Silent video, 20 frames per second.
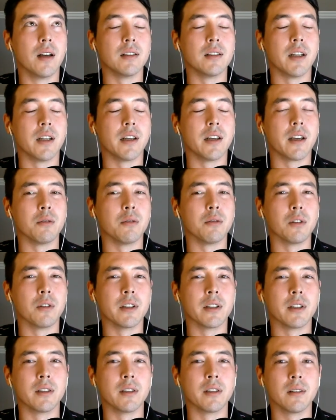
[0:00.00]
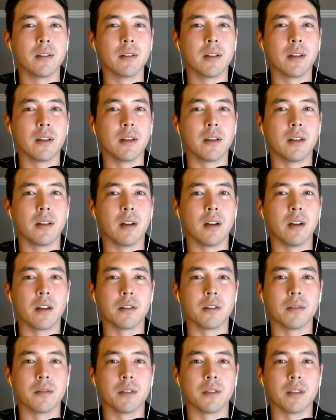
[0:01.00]
J.K. Rowling, the
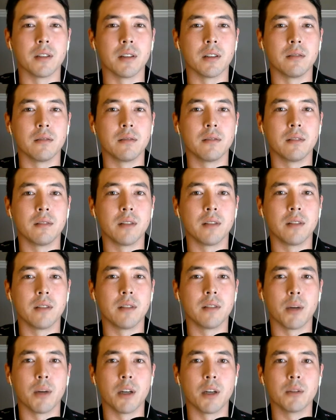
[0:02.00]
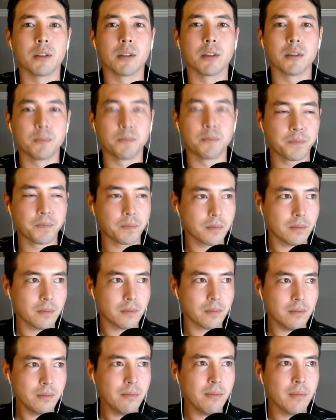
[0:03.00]
author of the Harry Potter books,
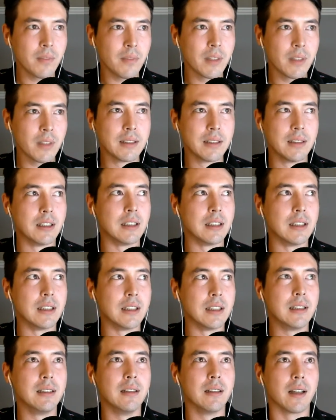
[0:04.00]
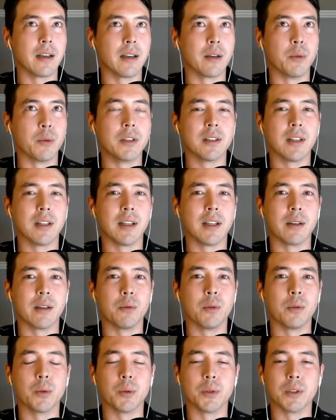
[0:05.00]
she like went to
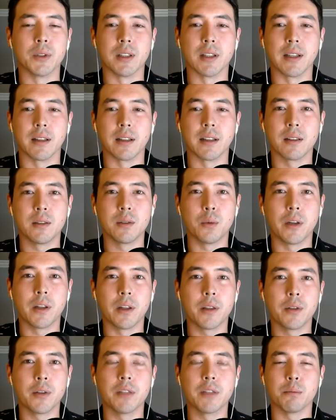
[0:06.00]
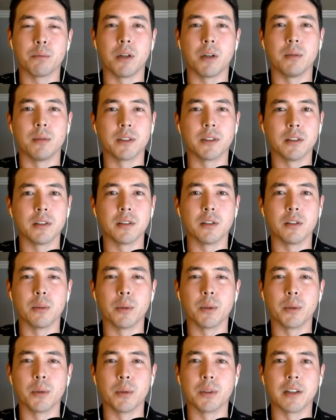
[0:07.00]
like, what was it, like 23 different publishers, and
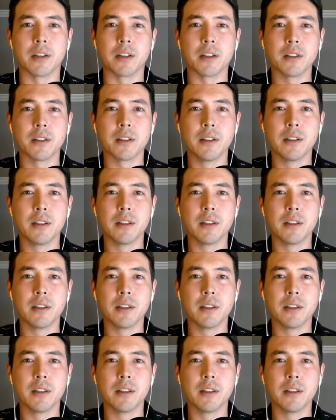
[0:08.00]
nobody would take her.